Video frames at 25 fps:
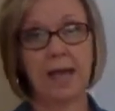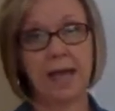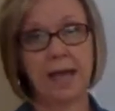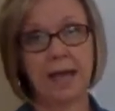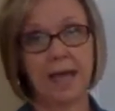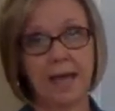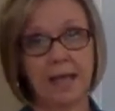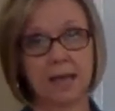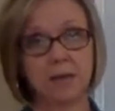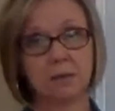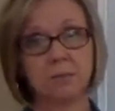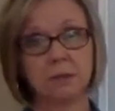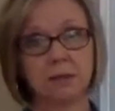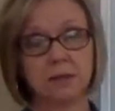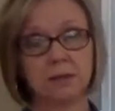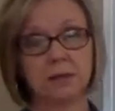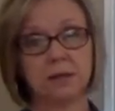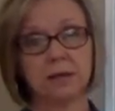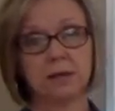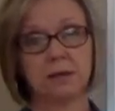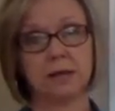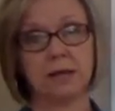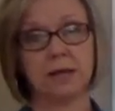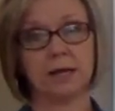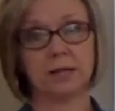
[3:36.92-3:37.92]
Haman
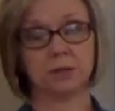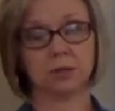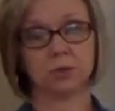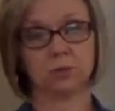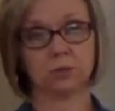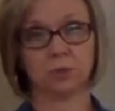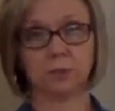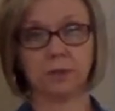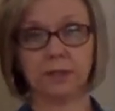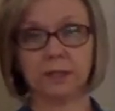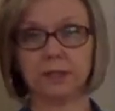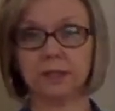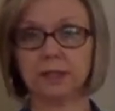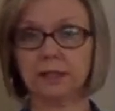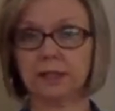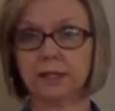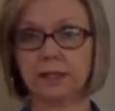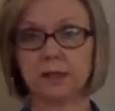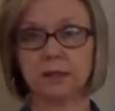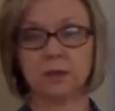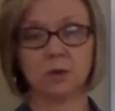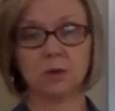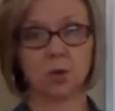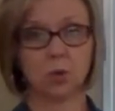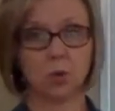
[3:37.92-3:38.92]
has really
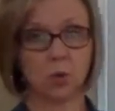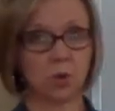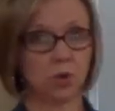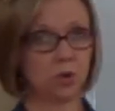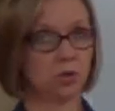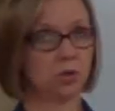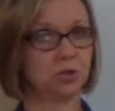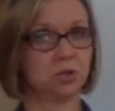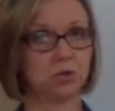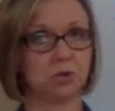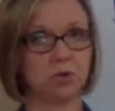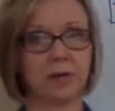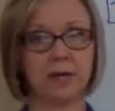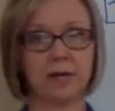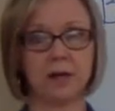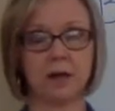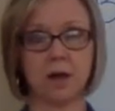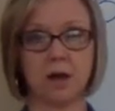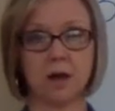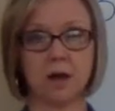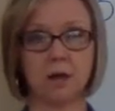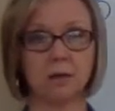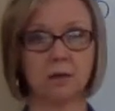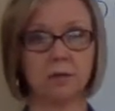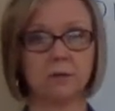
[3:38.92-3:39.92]
orchestrated
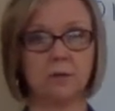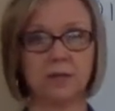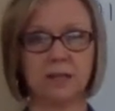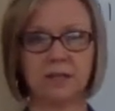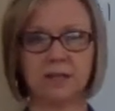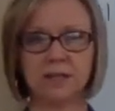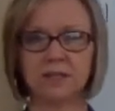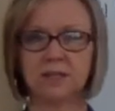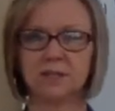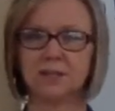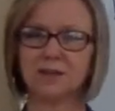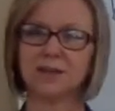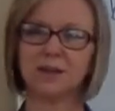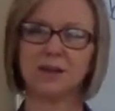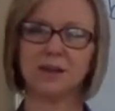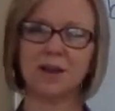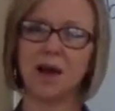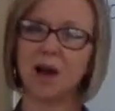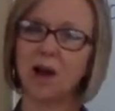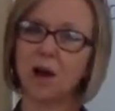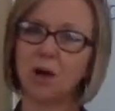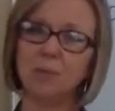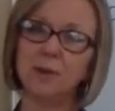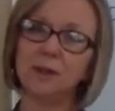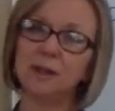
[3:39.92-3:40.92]
all of this,
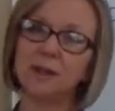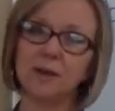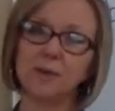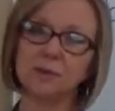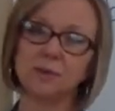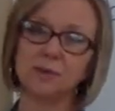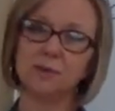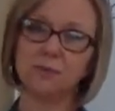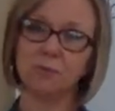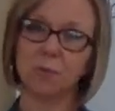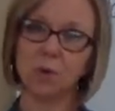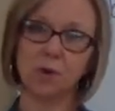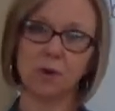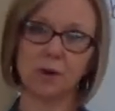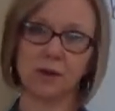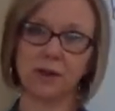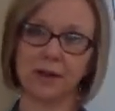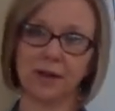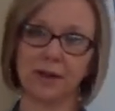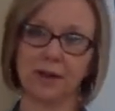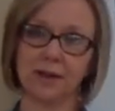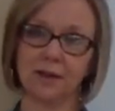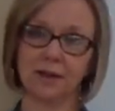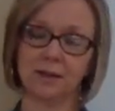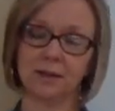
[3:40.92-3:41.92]
all because of Mordecai.
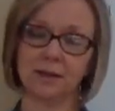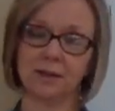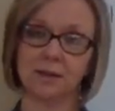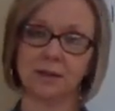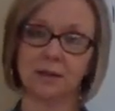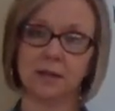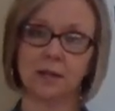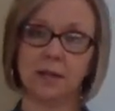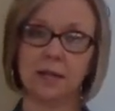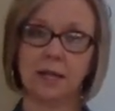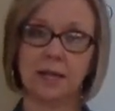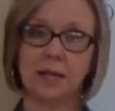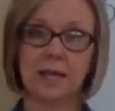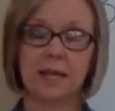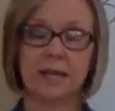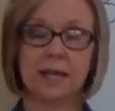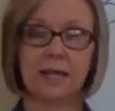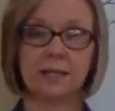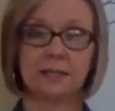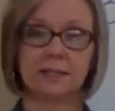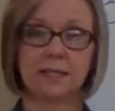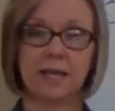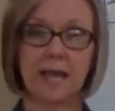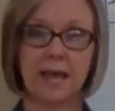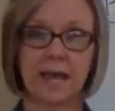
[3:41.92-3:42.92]

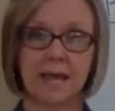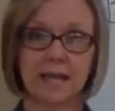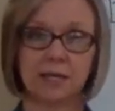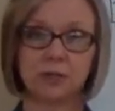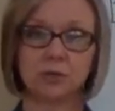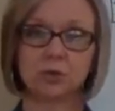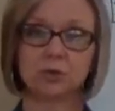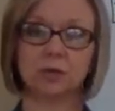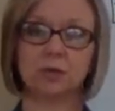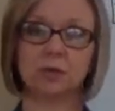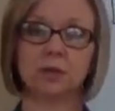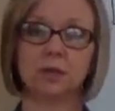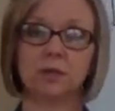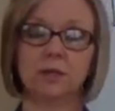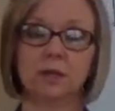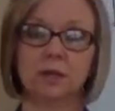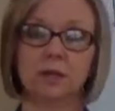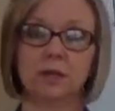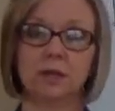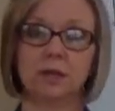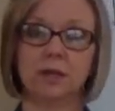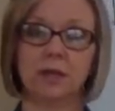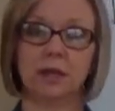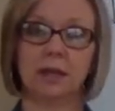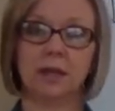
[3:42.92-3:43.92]
His hatred
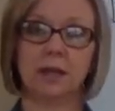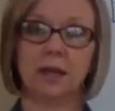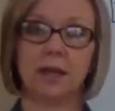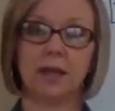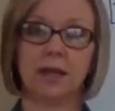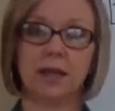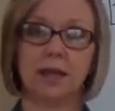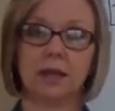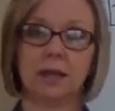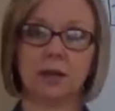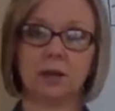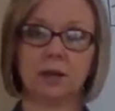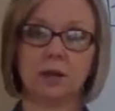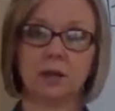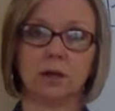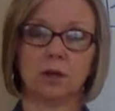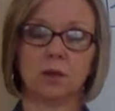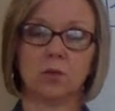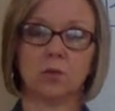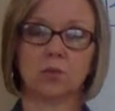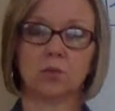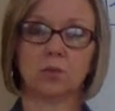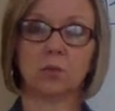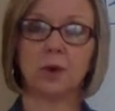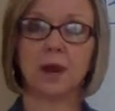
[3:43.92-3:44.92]
and
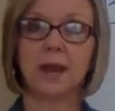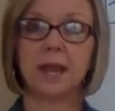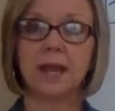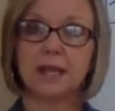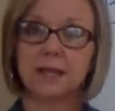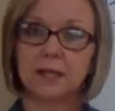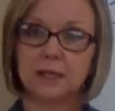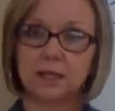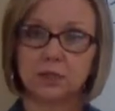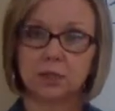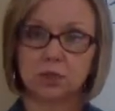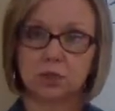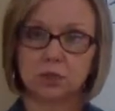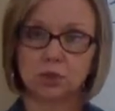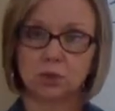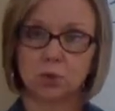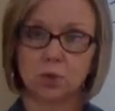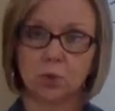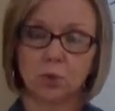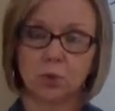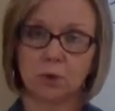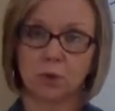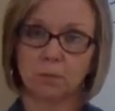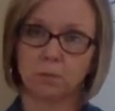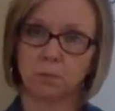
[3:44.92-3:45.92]
rage
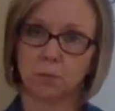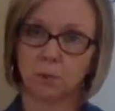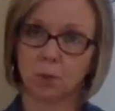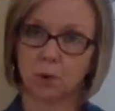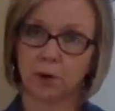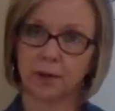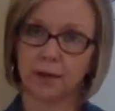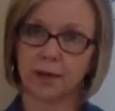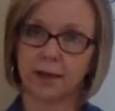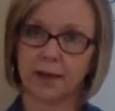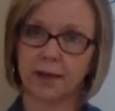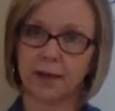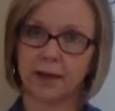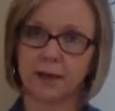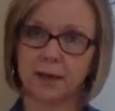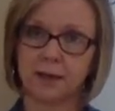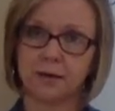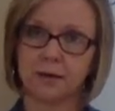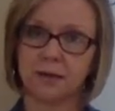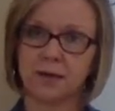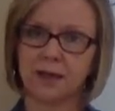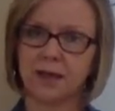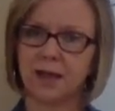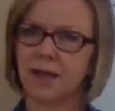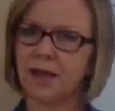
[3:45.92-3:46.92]
toward Mordecai
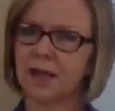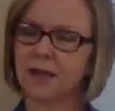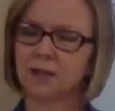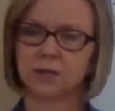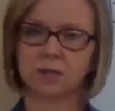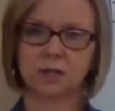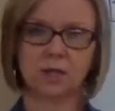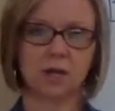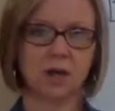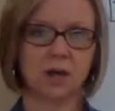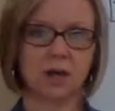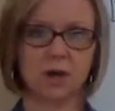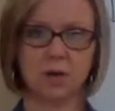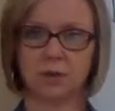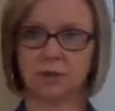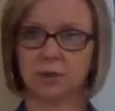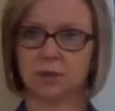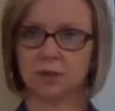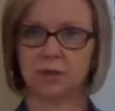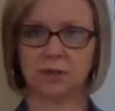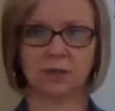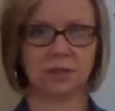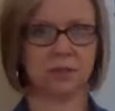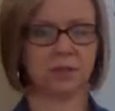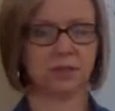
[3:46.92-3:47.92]
has
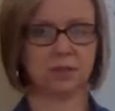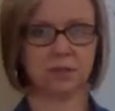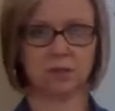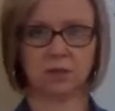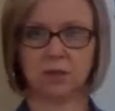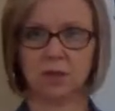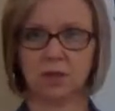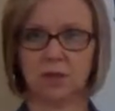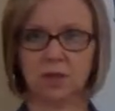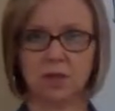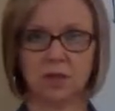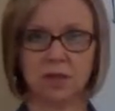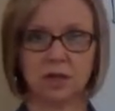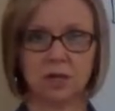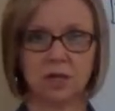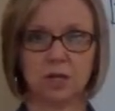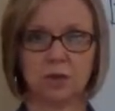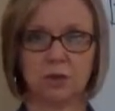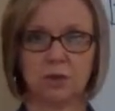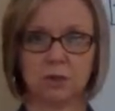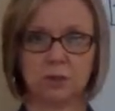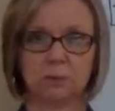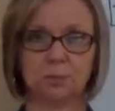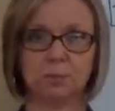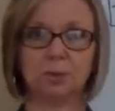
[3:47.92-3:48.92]
caused this, you know,
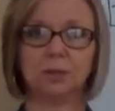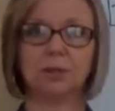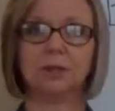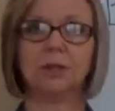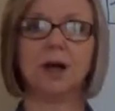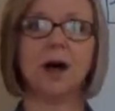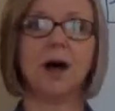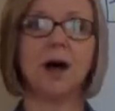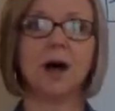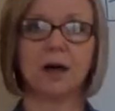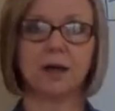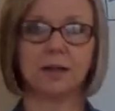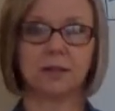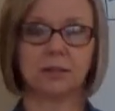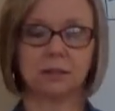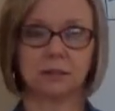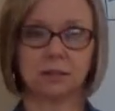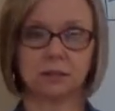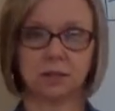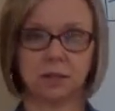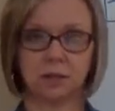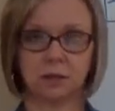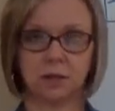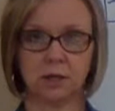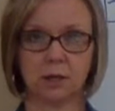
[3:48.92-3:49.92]
this plot
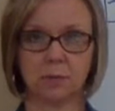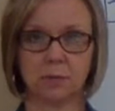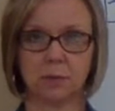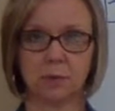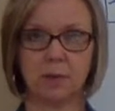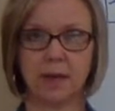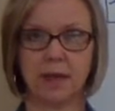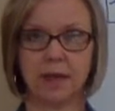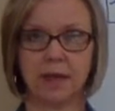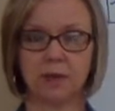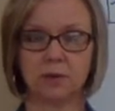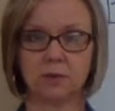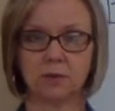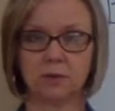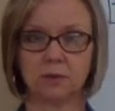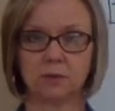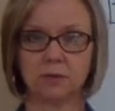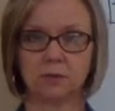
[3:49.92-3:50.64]
to come about.